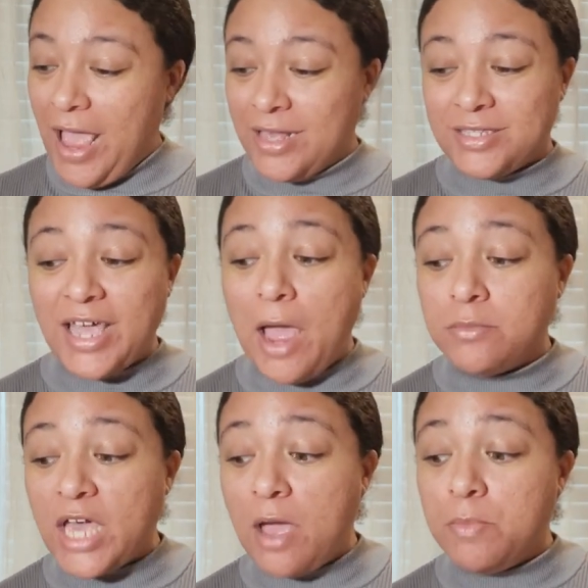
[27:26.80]
at times
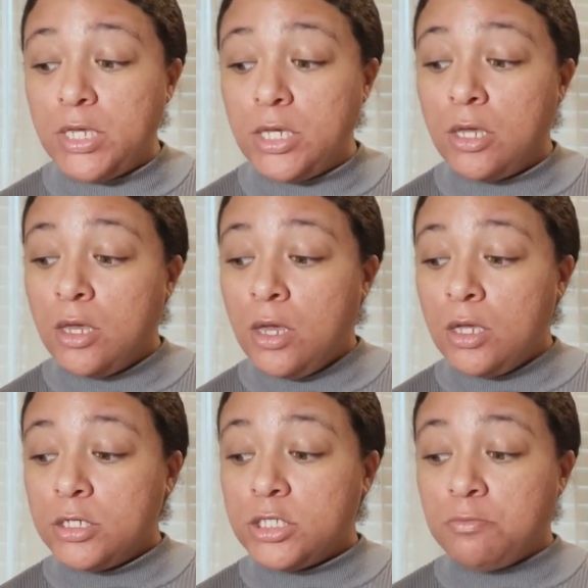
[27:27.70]
I be
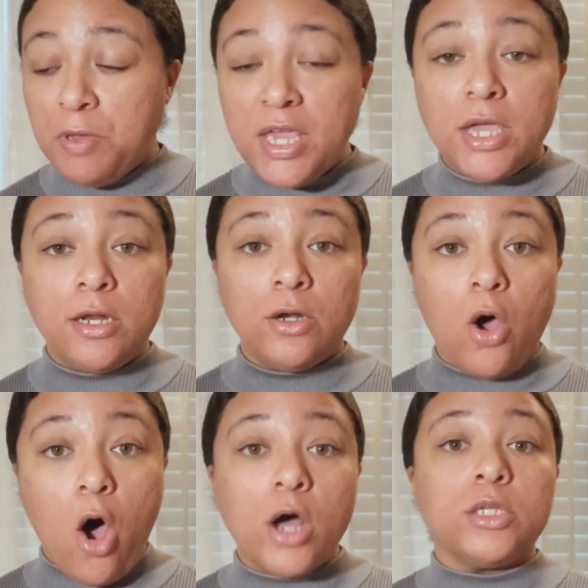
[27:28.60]
speaking
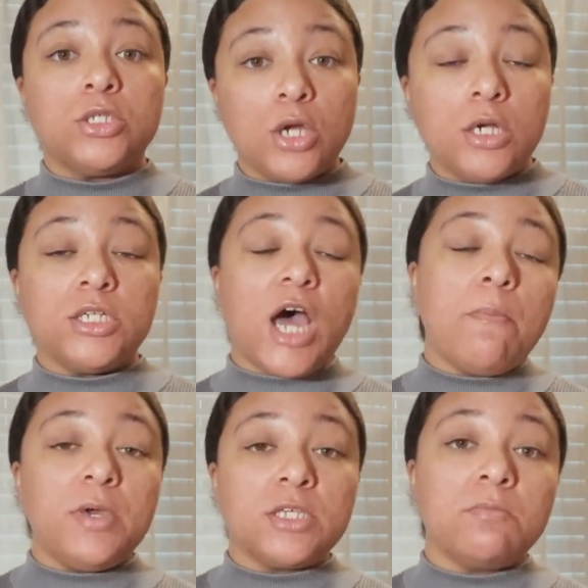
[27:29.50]
on certain
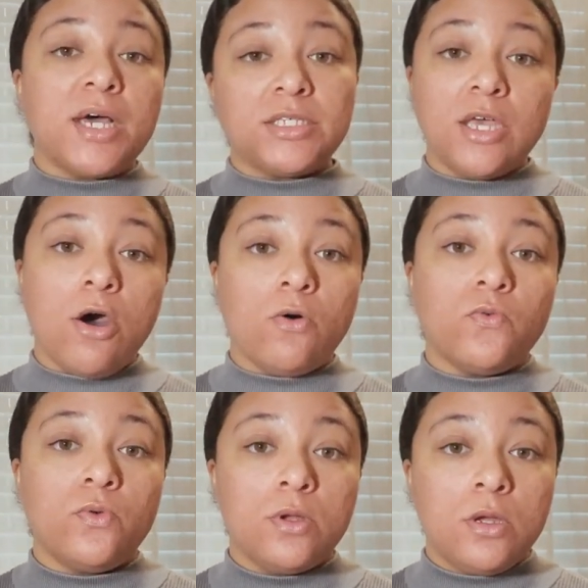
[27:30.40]
topics myself.